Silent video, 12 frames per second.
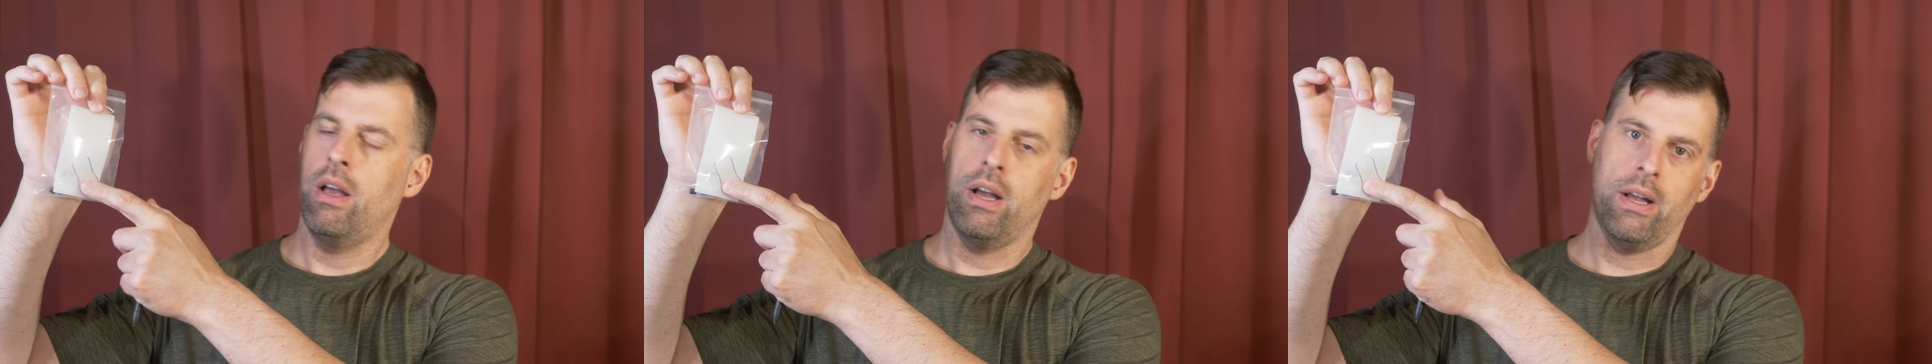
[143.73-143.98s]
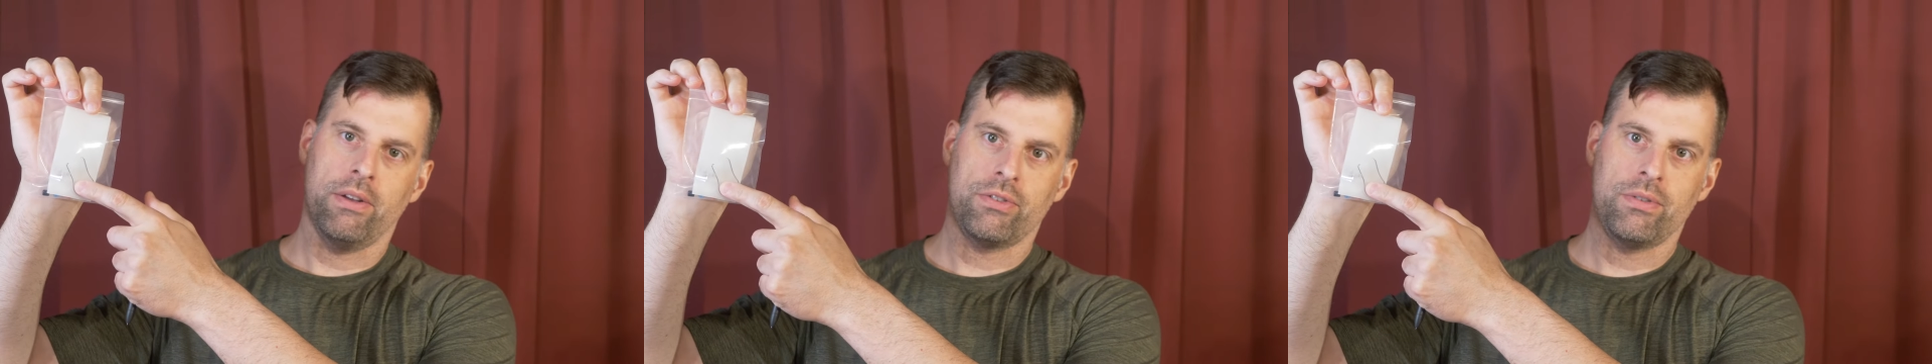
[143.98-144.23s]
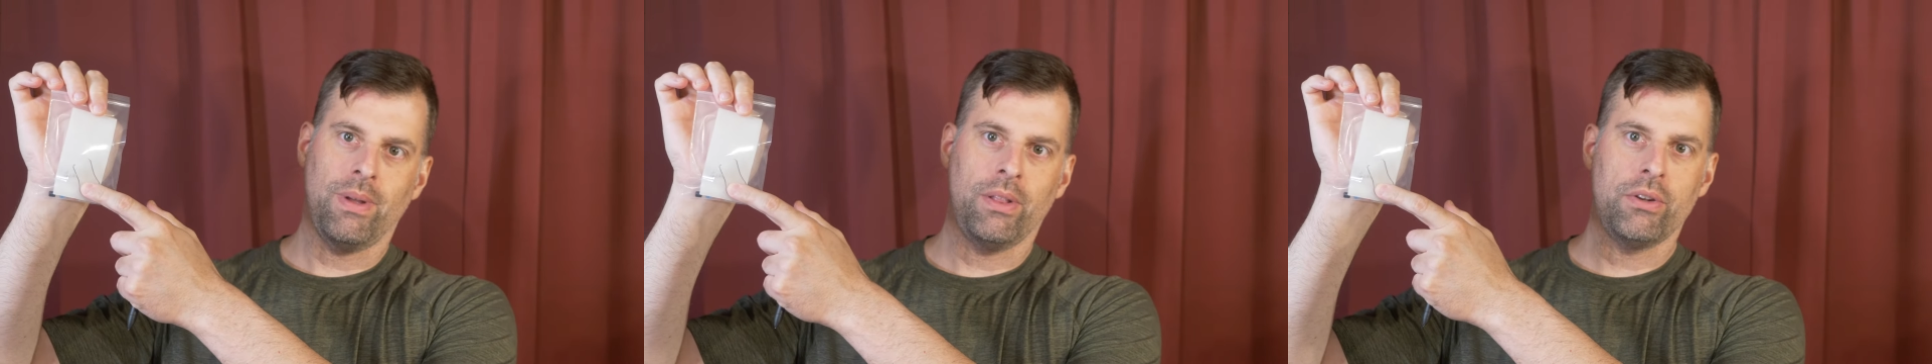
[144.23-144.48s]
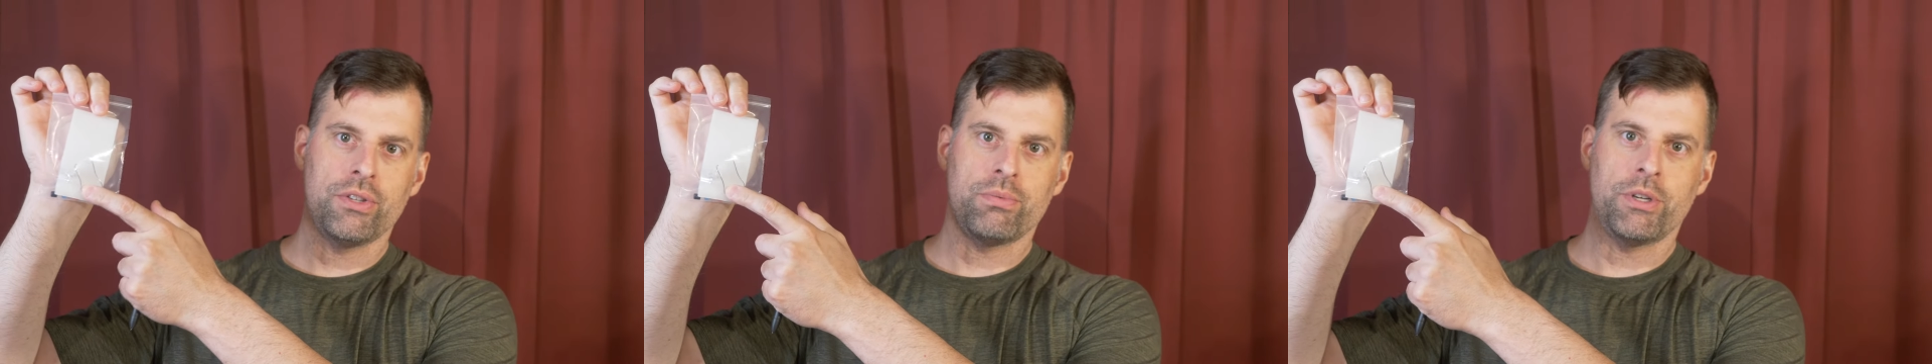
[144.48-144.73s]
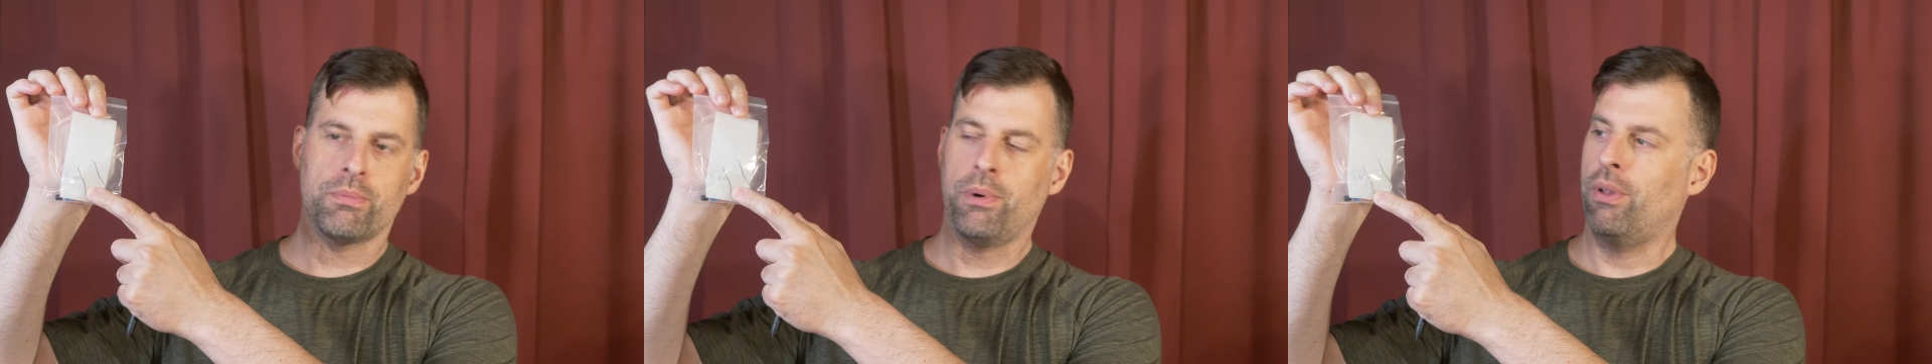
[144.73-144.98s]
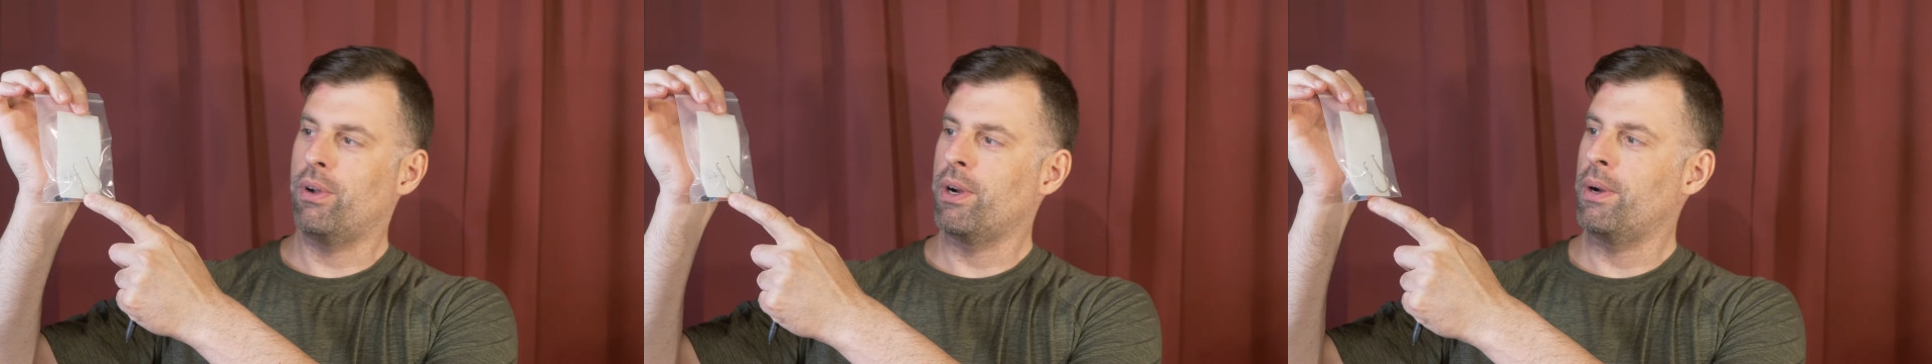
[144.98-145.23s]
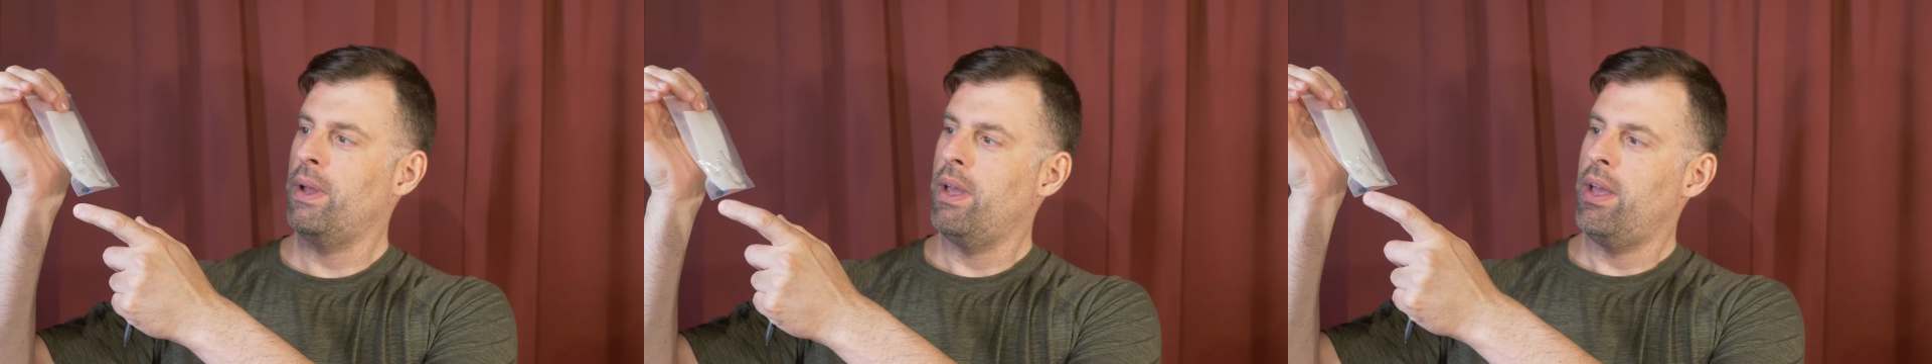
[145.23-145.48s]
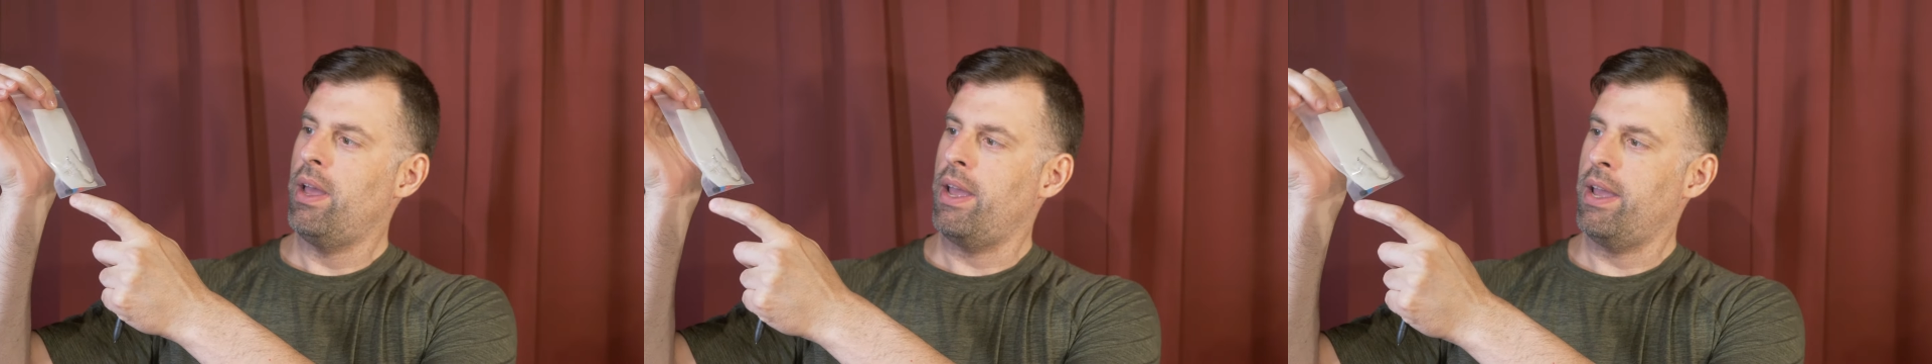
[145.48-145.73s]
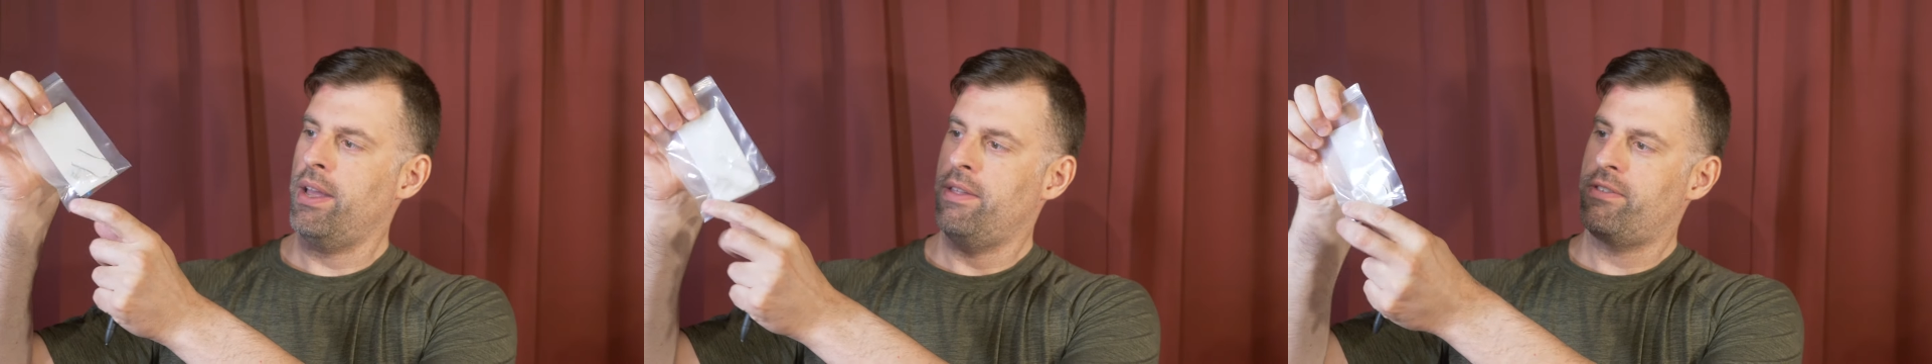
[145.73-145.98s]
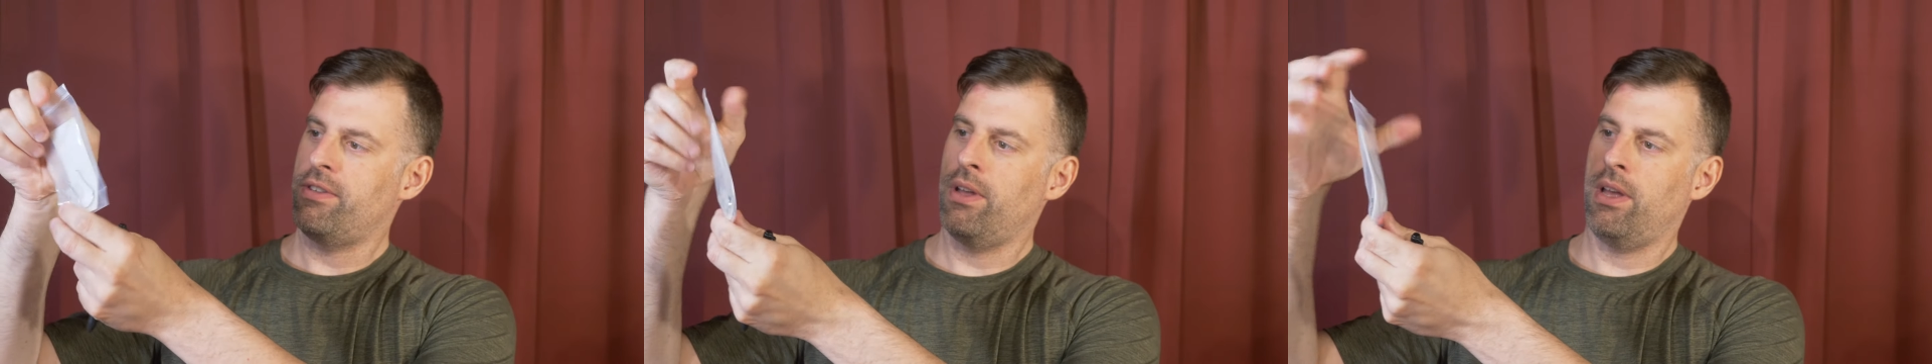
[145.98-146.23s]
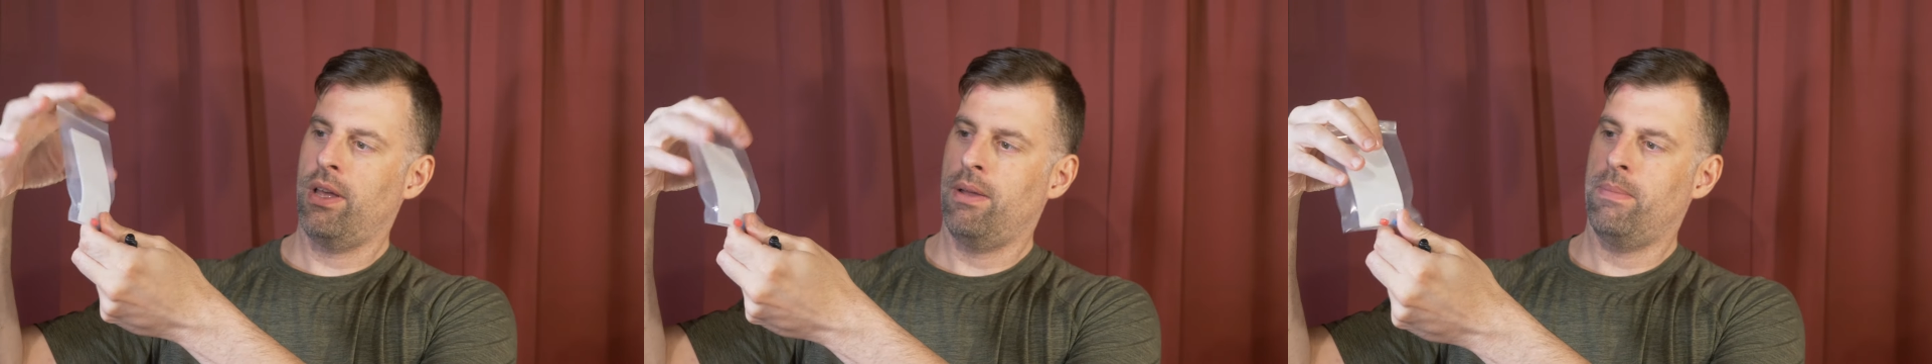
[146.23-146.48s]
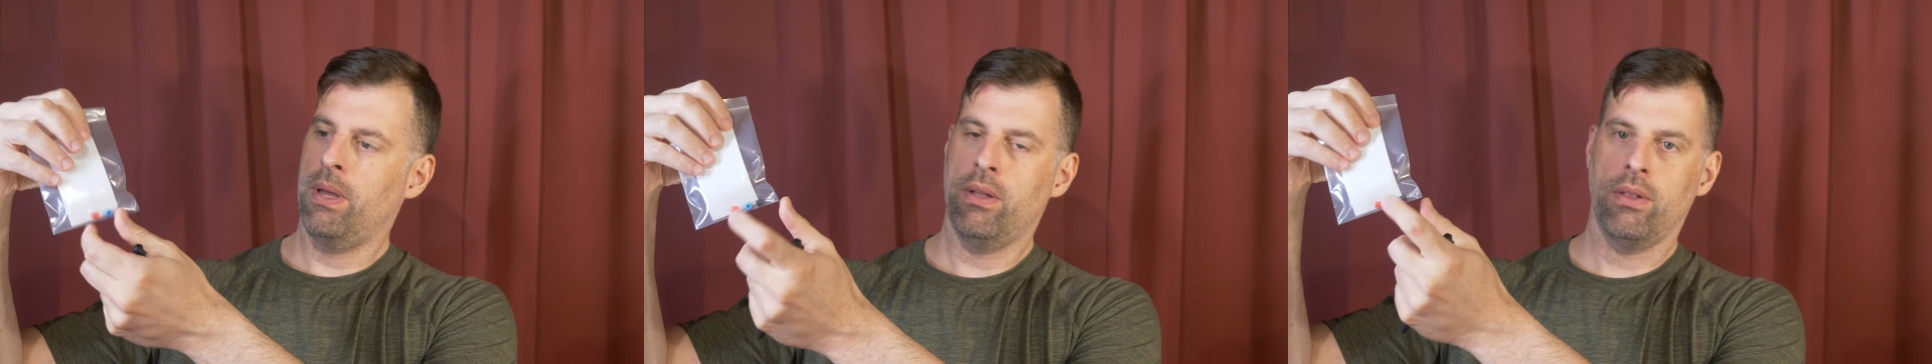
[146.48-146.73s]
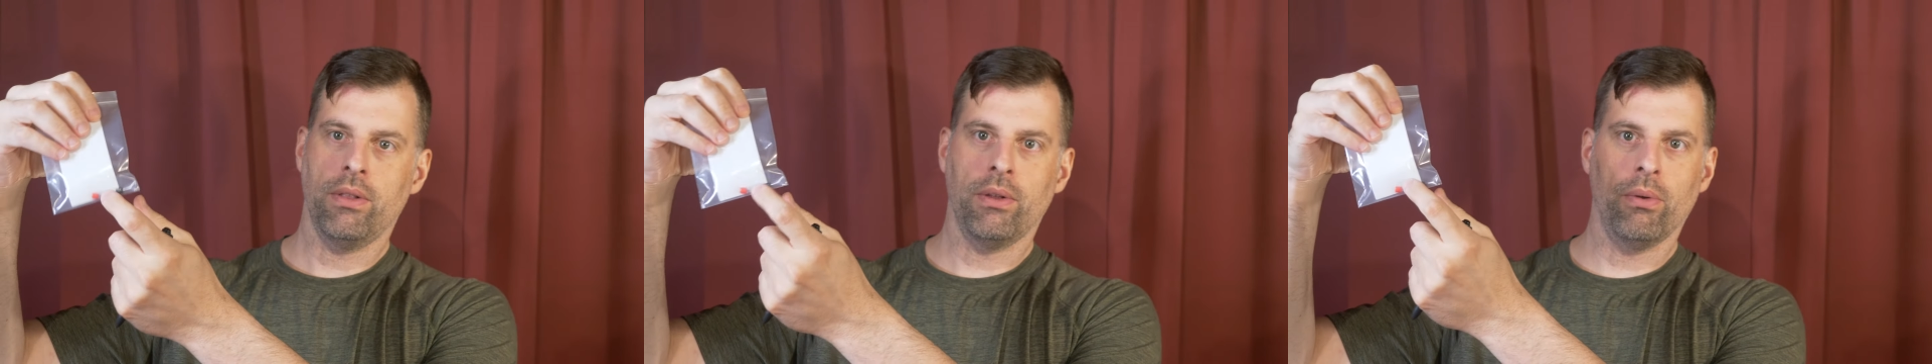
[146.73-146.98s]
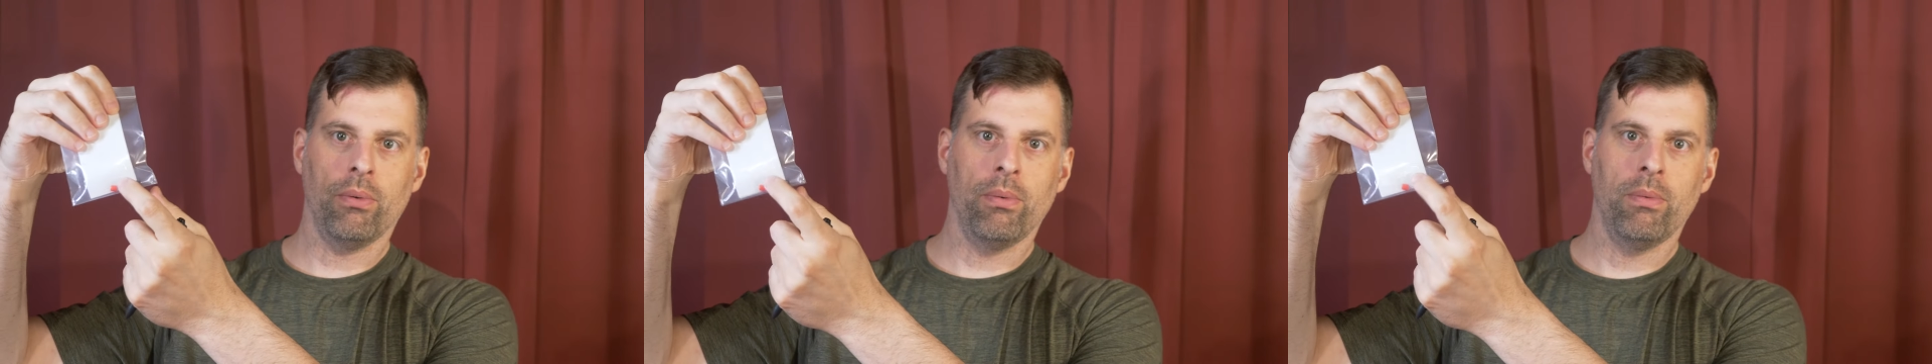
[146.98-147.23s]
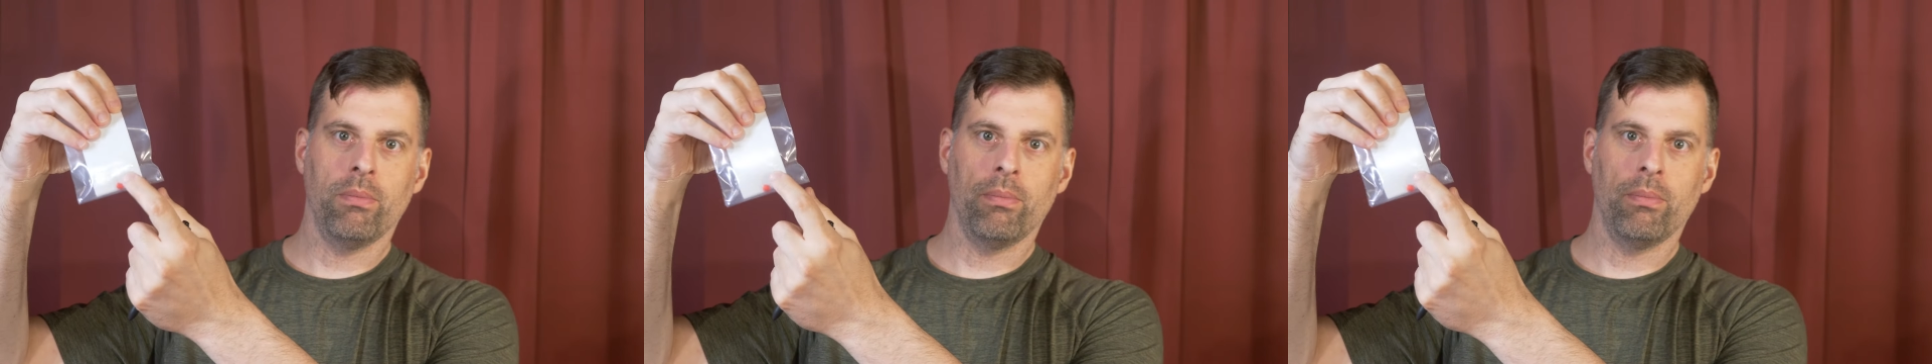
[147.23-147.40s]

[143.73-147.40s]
a little switch puller, and some little